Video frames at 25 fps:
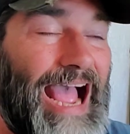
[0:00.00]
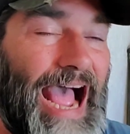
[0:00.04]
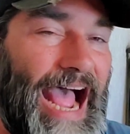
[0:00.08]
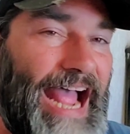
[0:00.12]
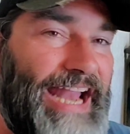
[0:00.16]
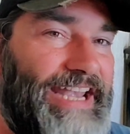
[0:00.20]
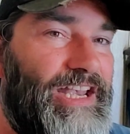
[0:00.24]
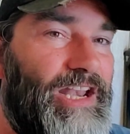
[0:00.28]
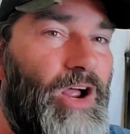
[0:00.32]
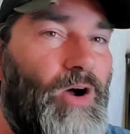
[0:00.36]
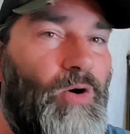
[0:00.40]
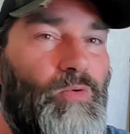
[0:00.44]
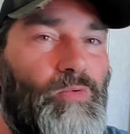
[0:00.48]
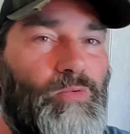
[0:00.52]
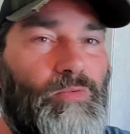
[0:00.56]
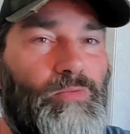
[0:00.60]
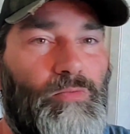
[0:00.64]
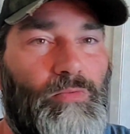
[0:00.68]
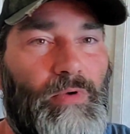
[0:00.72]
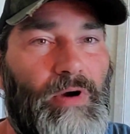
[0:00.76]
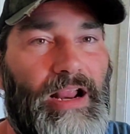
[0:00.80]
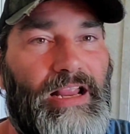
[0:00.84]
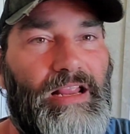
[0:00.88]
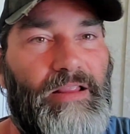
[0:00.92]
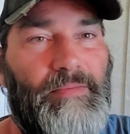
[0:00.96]
I don't
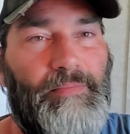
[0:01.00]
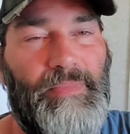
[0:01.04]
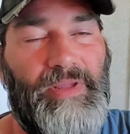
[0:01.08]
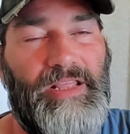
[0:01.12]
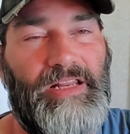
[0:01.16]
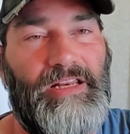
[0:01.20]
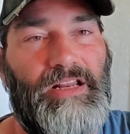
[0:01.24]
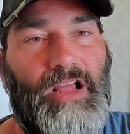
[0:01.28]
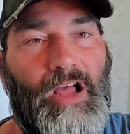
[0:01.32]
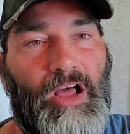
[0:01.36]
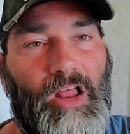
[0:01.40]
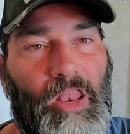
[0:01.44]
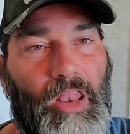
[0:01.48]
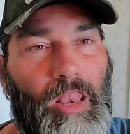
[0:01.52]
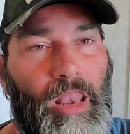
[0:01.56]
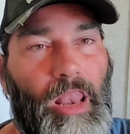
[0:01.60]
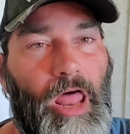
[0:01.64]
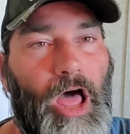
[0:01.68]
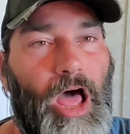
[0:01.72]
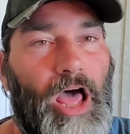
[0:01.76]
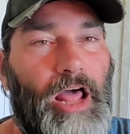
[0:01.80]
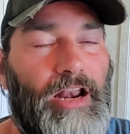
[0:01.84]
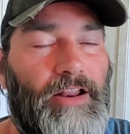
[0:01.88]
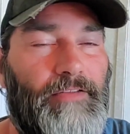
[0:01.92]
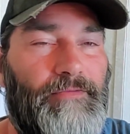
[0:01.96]
recommend a
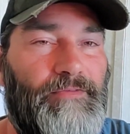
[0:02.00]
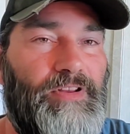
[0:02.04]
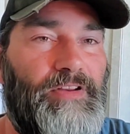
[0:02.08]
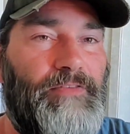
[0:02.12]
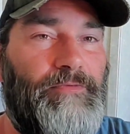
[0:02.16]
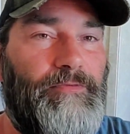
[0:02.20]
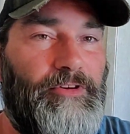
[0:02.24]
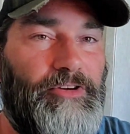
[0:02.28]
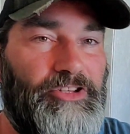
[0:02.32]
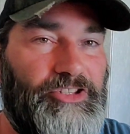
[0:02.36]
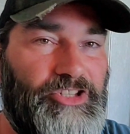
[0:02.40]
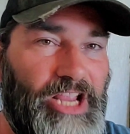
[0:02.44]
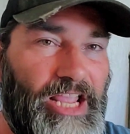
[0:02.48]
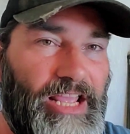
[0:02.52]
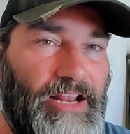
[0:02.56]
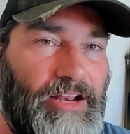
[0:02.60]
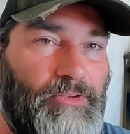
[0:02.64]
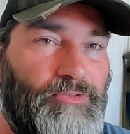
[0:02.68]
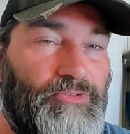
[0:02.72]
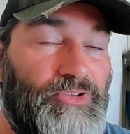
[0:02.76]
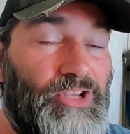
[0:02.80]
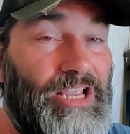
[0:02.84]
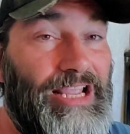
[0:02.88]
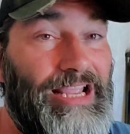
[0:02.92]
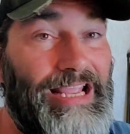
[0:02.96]
lot of different
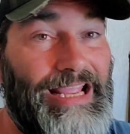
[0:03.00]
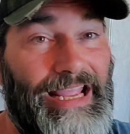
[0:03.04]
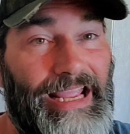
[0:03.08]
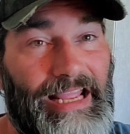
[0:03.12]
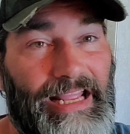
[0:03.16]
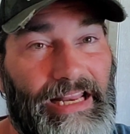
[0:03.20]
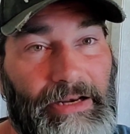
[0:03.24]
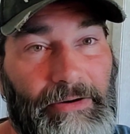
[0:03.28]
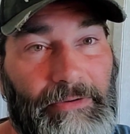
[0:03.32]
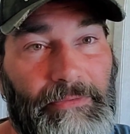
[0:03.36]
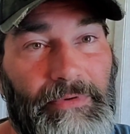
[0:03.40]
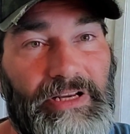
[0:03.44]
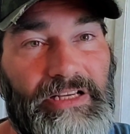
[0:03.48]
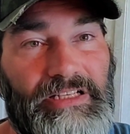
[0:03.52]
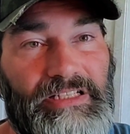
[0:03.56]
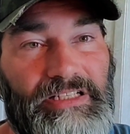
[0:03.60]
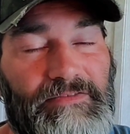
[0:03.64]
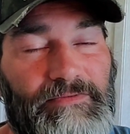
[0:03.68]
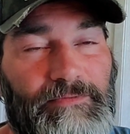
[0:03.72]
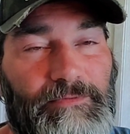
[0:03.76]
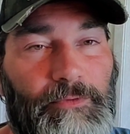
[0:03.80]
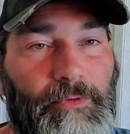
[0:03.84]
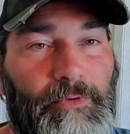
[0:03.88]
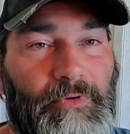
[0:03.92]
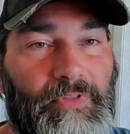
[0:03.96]
channels, and the reason
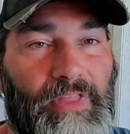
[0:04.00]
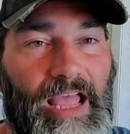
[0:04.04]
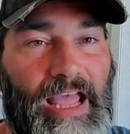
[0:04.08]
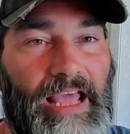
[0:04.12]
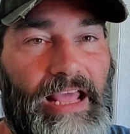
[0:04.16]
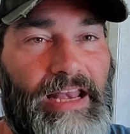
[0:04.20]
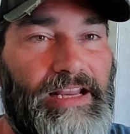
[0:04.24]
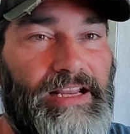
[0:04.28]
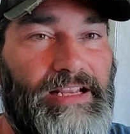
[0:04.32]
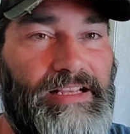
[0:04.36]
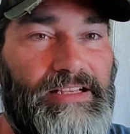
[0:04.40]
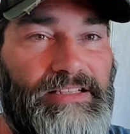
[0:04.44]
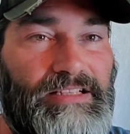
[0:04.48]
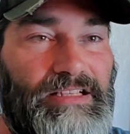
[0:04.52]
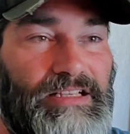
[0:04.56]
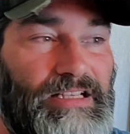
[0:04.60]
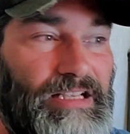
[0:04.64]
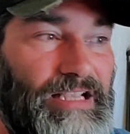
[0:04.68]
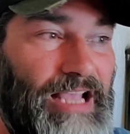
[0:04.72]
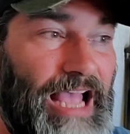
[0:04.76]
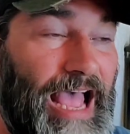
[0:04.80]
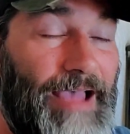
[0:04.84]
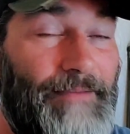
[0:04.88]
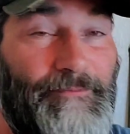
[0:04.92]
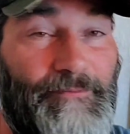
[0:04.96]
for that is
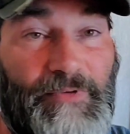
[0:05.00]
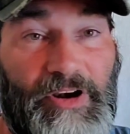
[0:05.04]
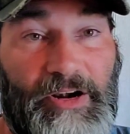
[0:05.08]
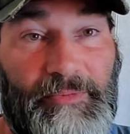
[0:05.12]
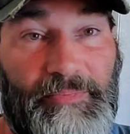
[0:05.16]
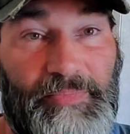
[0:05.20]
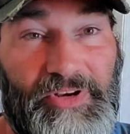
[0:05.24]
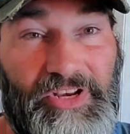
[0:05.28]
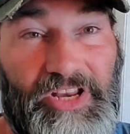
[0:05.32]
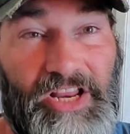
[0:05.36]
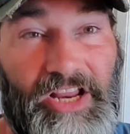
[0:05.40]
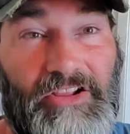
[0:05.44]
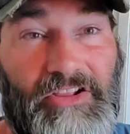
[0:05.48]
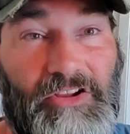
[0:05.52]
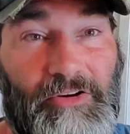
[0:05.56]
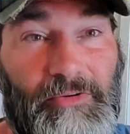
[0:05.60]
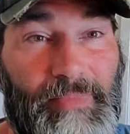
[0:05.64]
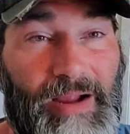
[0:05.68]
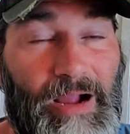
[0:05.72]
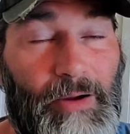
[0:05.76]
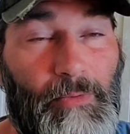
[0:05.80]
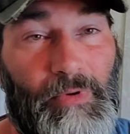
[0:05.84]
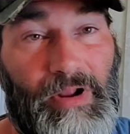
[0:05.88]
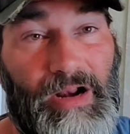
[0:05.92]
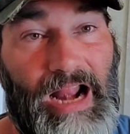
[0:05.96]
I'm very particular
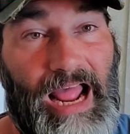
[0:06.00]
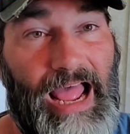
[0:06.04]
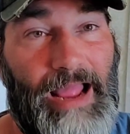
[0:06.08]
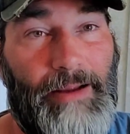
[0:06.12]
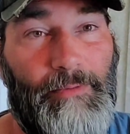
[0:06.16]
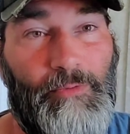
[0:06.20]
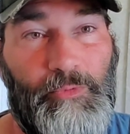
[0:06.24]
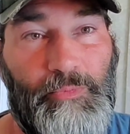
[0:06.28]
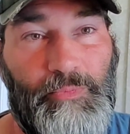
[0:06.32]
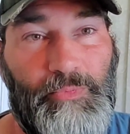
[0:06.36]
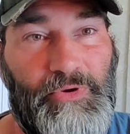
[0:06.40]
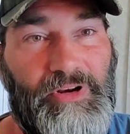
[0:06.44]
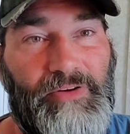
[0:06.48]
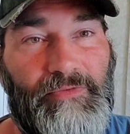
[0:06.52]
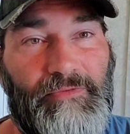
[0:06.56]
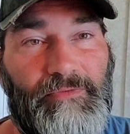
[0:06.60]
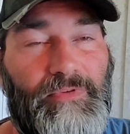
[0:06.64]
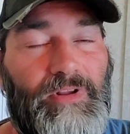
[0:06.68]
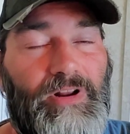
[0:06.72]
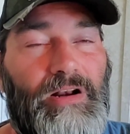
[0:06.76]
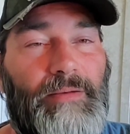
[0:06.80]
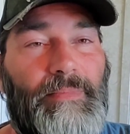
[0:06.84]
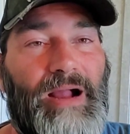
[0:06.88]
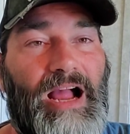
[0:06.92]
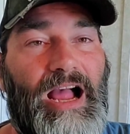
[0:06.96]
about what I will put in
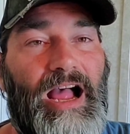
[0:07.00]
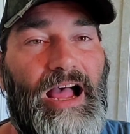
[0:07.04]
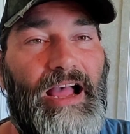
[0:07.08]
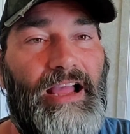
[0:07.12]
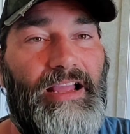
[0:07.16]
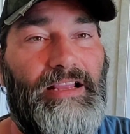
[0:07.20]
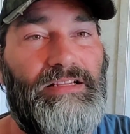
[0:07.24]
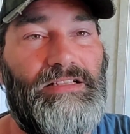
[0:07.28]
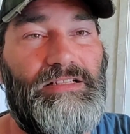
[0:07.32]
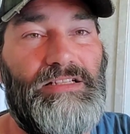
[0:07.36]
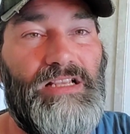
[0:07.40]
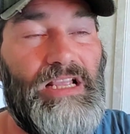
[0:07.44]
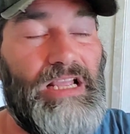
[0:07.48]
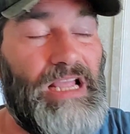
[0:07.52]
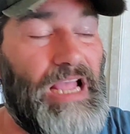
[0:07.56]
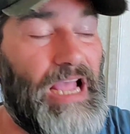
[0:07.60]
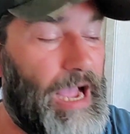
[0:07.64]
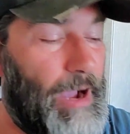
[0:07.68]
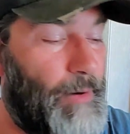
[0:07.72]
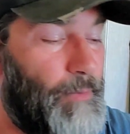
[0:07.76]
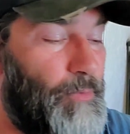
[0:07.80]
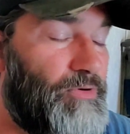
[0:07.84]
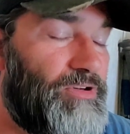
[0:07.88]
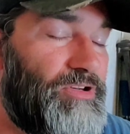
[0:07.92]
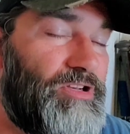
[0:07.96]
front of my eyes.
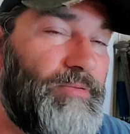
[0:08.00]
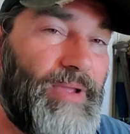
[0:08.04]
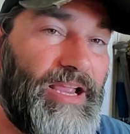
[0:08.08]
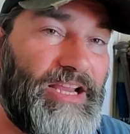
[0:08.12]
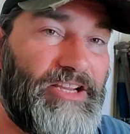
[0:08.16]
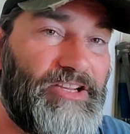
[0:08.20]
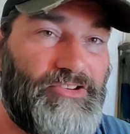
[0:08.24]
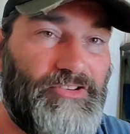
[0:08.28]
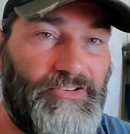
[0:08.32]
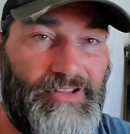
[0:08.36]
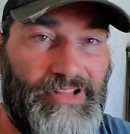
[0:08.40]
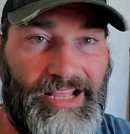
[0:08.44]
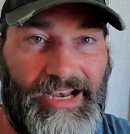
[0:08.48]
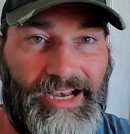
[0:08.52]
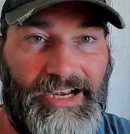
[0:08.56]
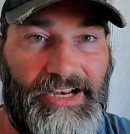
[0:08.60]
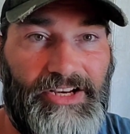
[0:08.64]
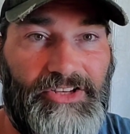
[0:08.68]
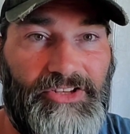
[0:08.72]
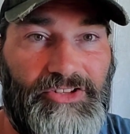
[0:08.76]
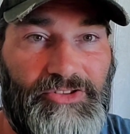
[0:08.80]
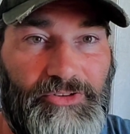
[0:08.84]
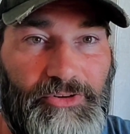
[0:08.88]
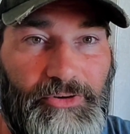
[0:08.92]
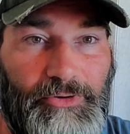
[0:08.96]
I want to make sure that it
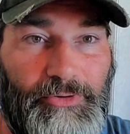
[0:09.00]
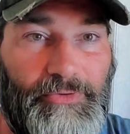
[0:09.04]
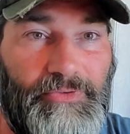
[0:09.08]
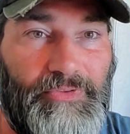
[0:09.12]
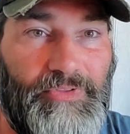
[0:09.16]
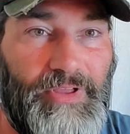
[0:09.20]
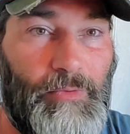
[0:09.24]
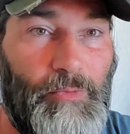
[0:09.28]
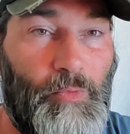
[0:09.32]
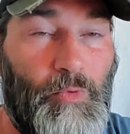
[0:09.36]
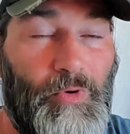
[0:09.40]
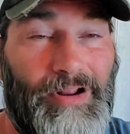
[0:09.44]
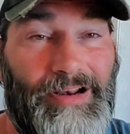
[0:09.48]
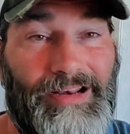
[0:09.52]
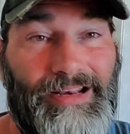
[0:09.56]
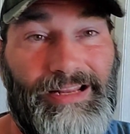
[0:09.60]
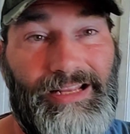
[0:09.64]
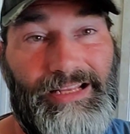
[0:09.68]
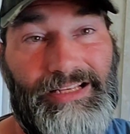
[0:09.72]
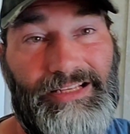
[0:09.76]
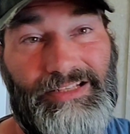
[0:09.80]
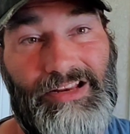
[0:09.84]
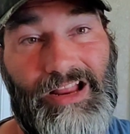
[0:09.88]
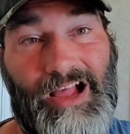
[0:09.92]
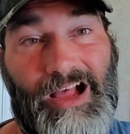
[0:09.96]
is truth, that one
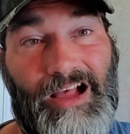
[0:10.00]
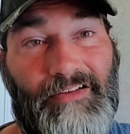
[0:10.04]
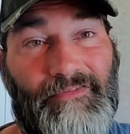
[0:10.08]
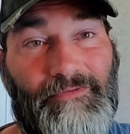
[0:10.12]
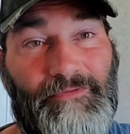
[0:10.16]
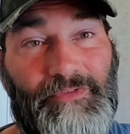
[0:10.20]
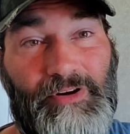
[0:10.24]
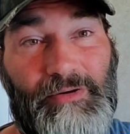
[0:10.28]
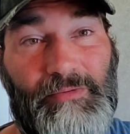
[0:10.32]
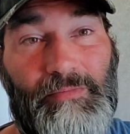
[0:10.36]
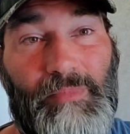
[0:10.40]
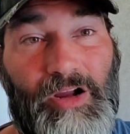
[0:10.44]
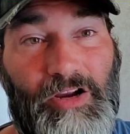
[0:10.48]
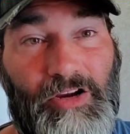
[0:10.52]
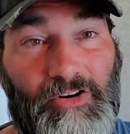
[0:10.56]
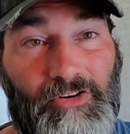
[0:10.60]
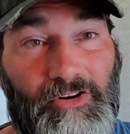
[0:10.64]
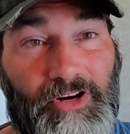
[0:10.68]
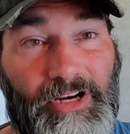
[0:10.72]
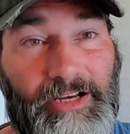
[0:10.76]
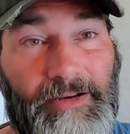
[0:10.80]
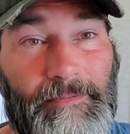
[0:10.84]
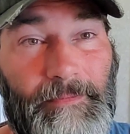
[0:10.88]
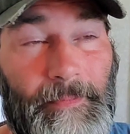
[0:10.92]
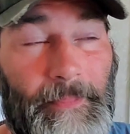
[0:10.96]
is not fear
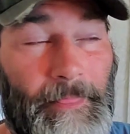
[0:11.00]
mongering.